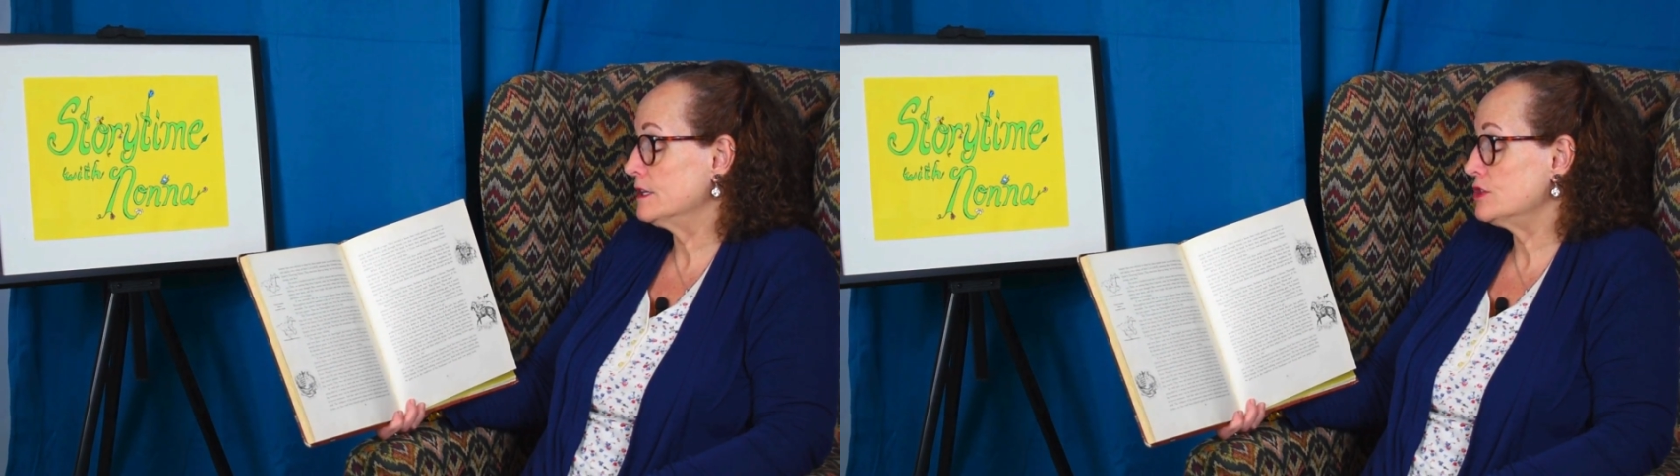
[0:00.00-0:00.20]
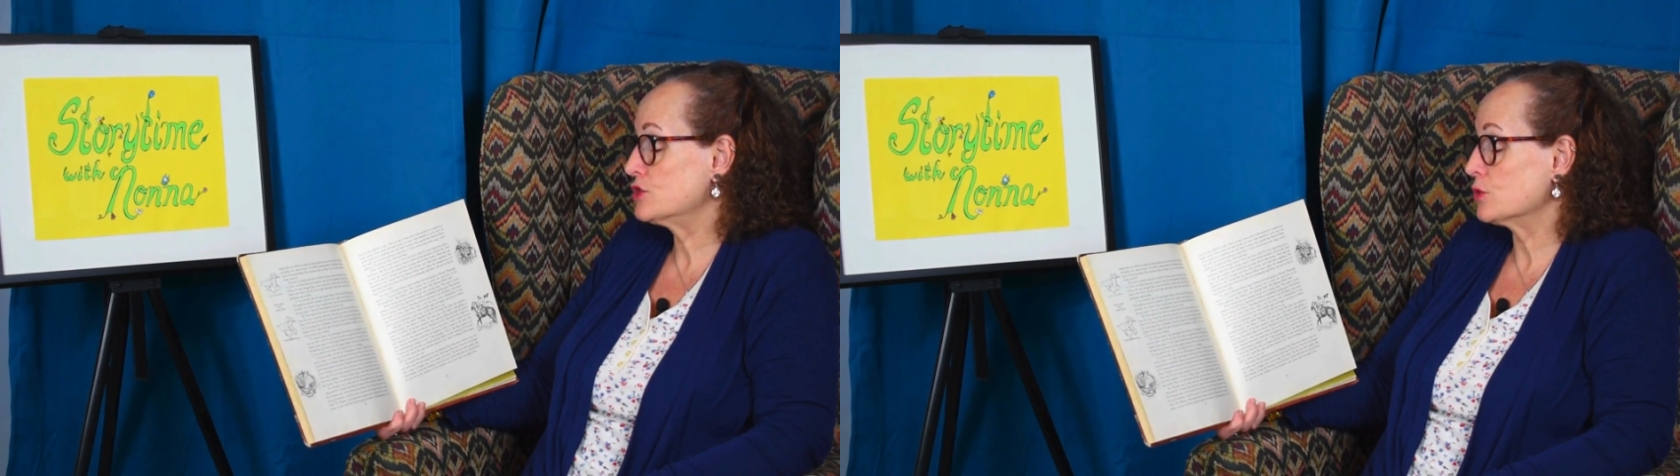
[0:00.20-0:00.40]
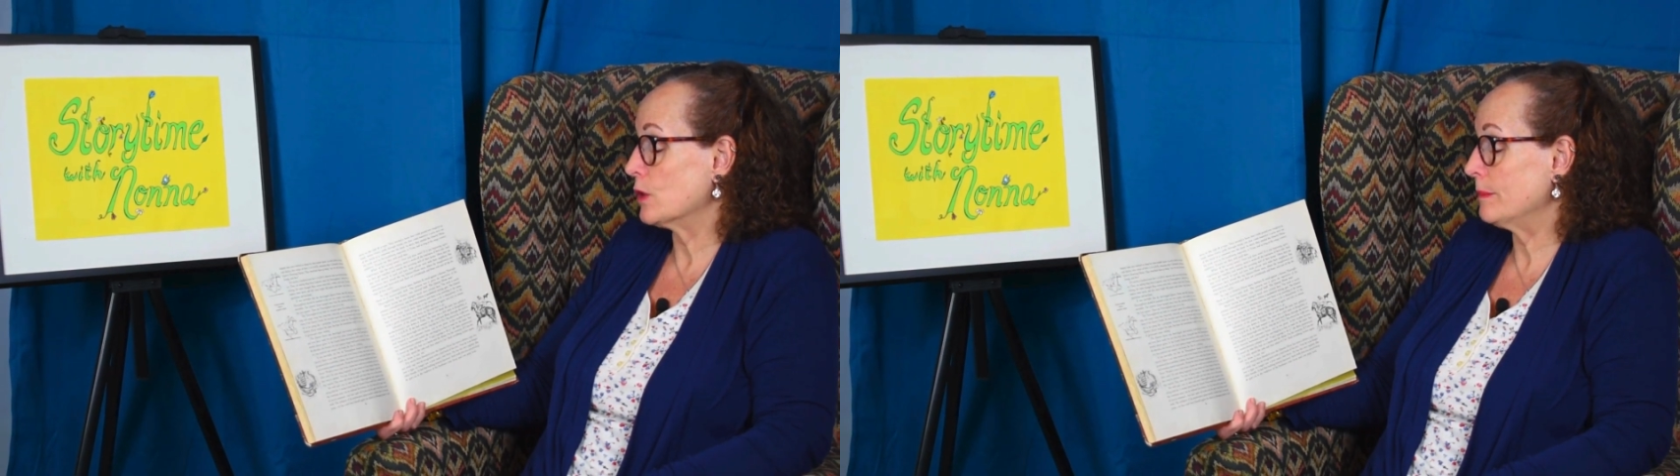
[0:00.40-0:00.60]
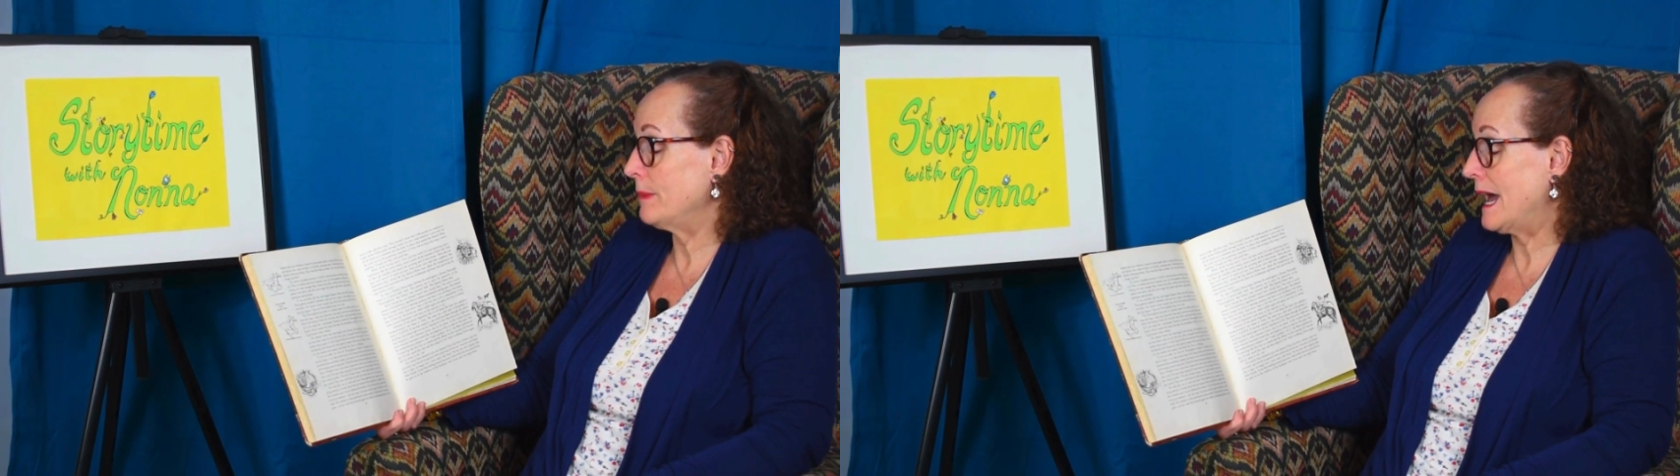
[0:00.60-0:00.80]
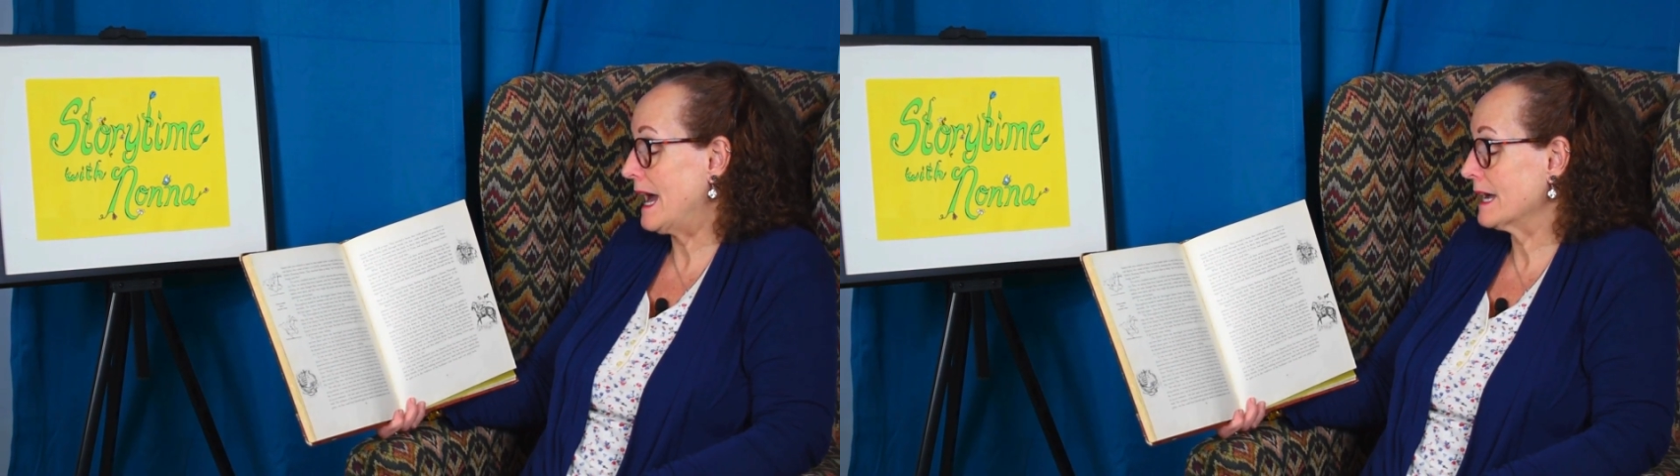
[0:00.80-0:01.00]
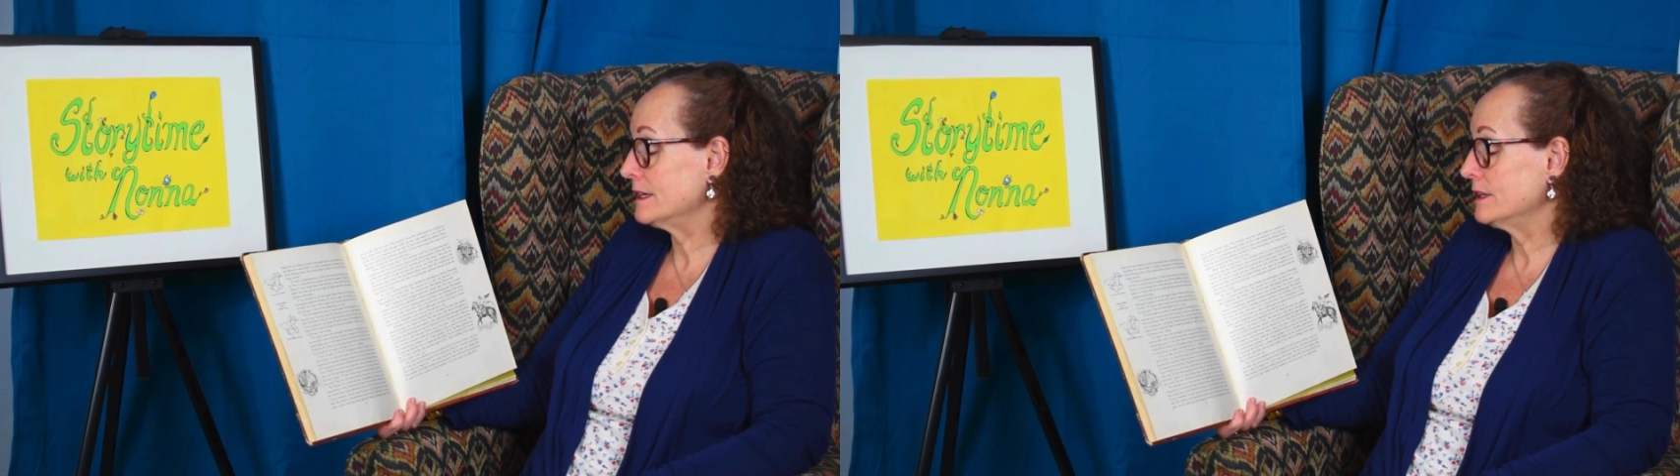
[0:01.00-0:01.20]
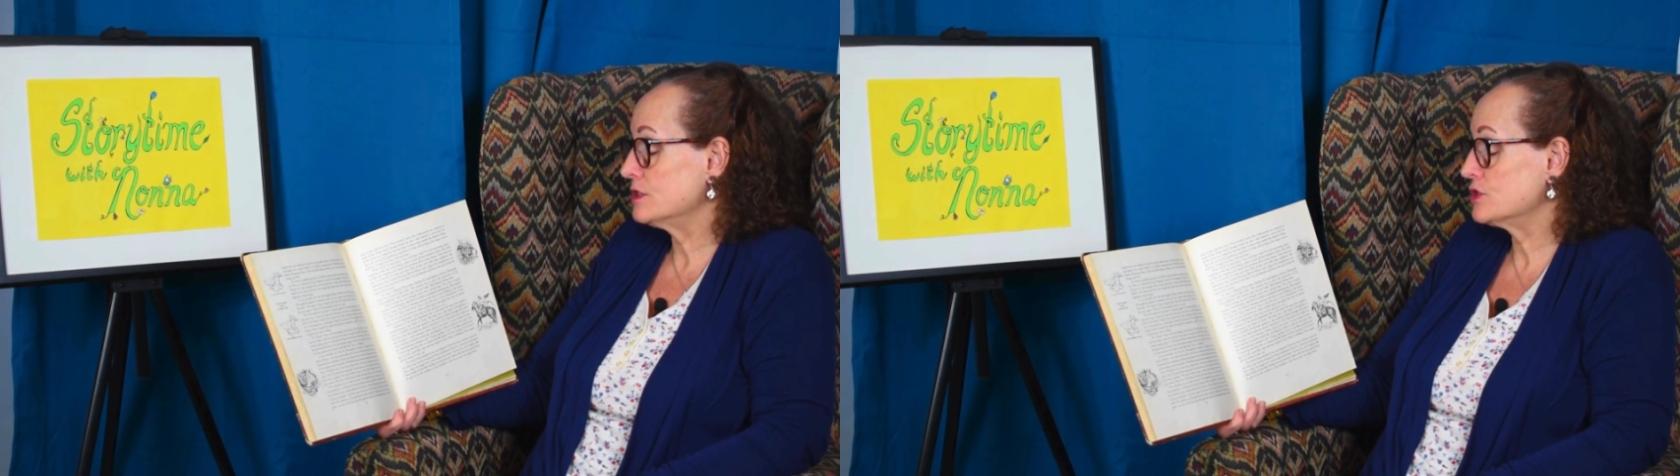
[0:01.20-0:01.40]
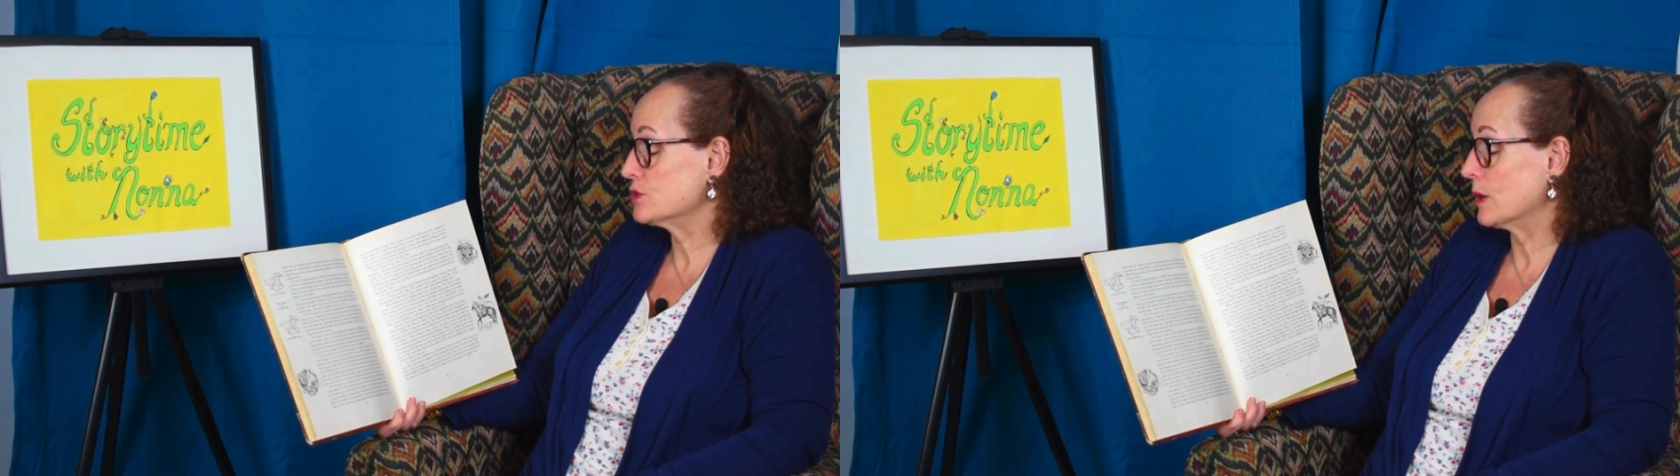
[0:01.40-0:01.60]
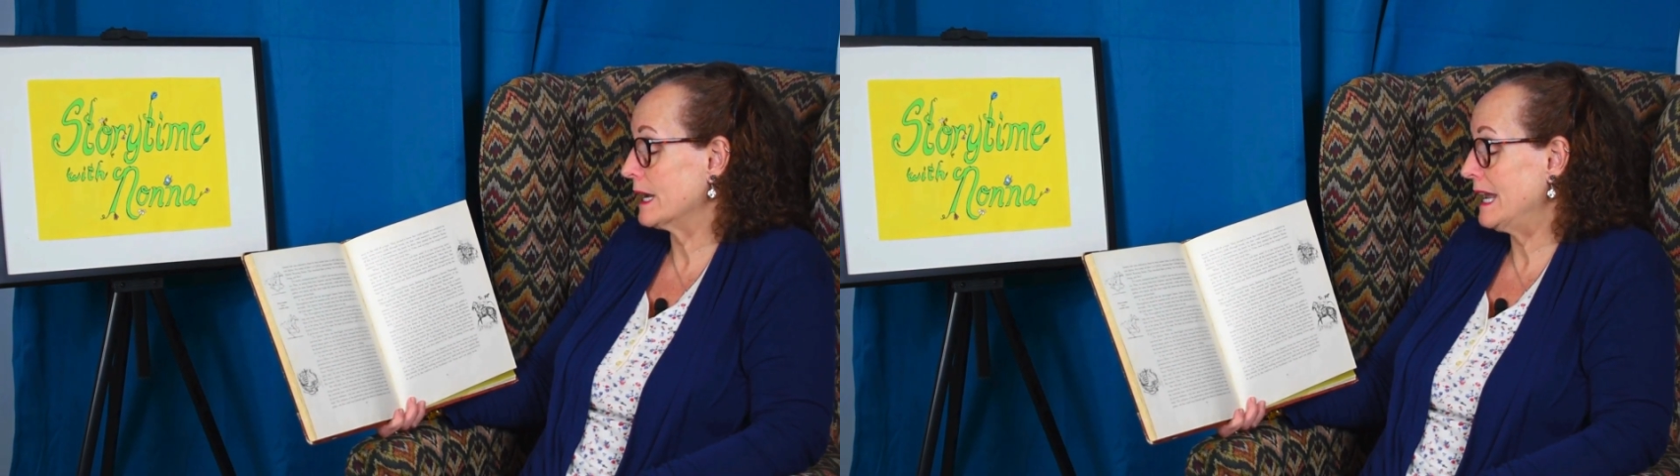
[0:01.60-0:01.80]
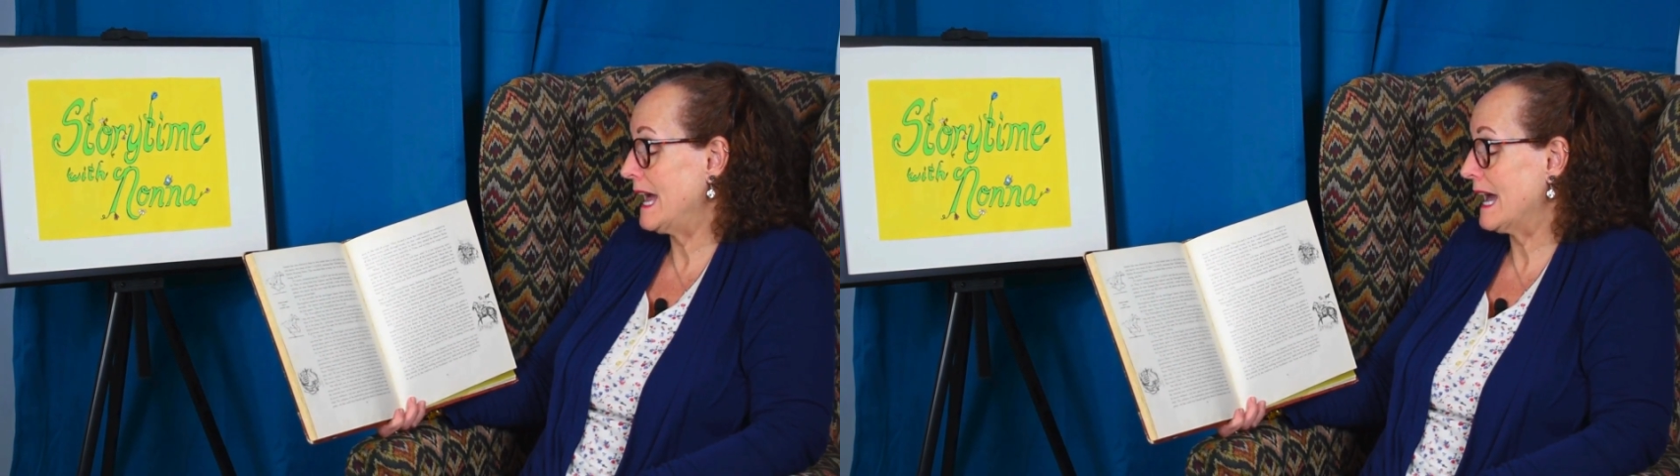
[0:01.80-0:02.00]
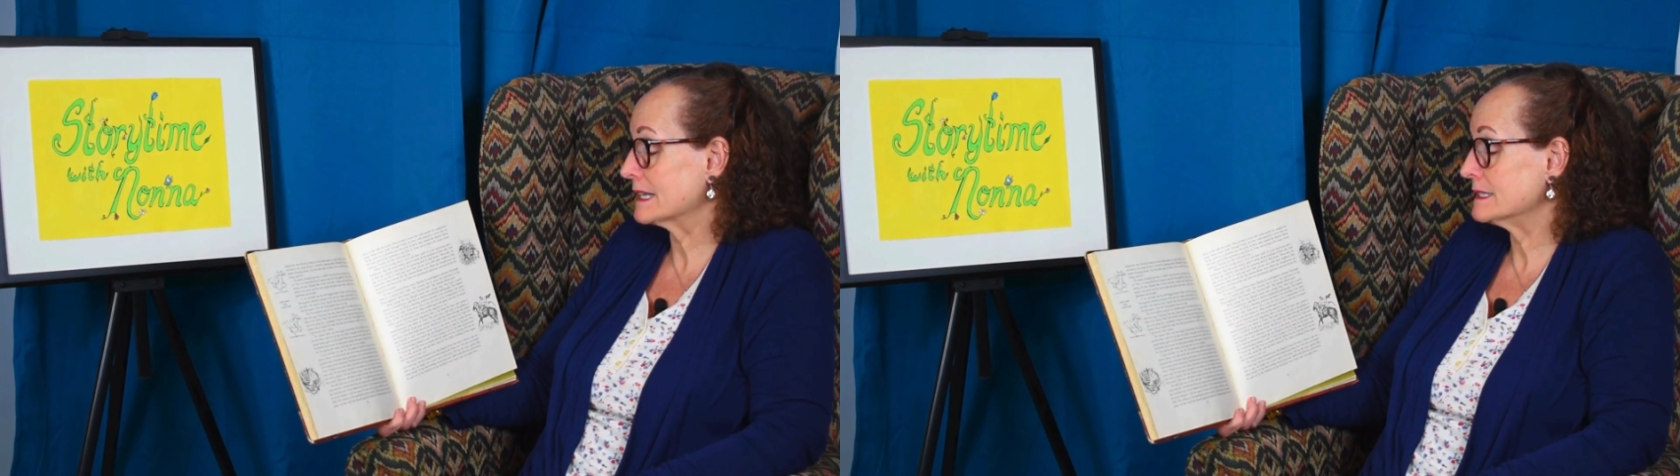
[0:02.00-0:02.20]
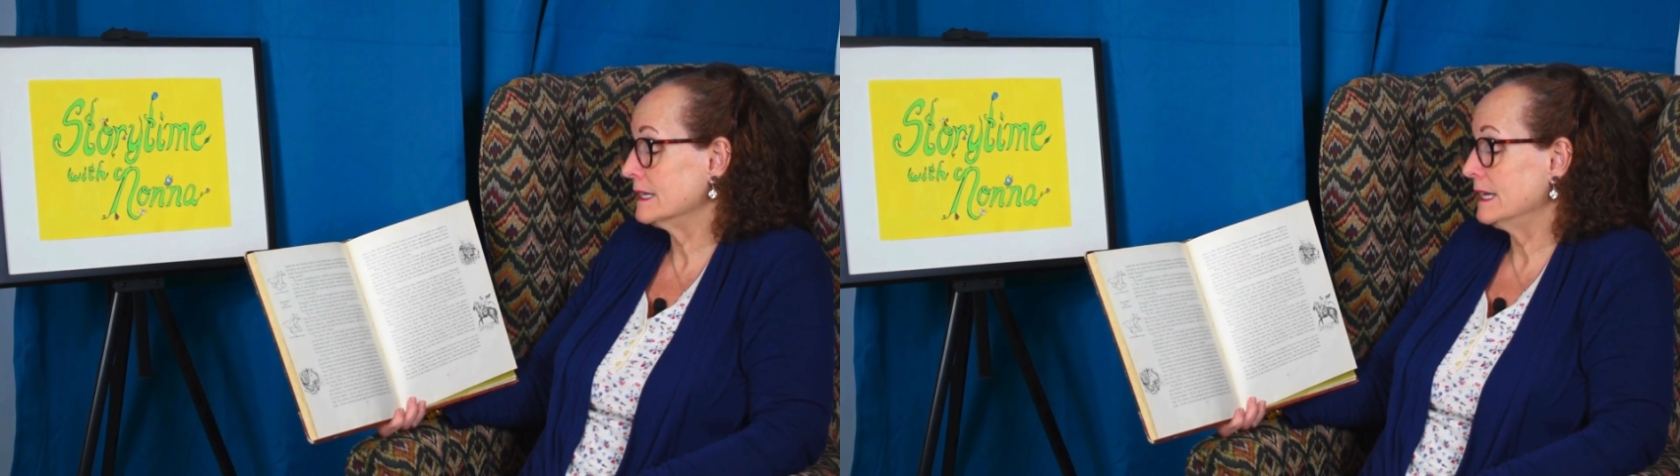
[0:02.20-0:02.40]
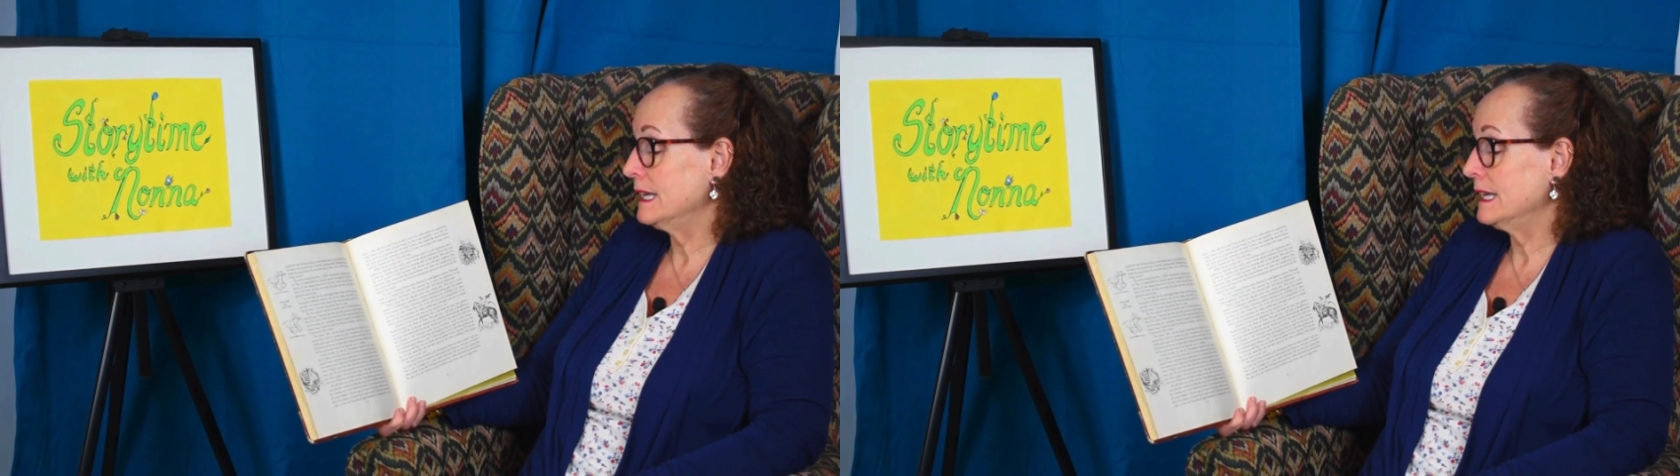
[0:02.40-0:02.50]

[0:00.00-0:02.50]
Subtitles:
short-backed, short-necked.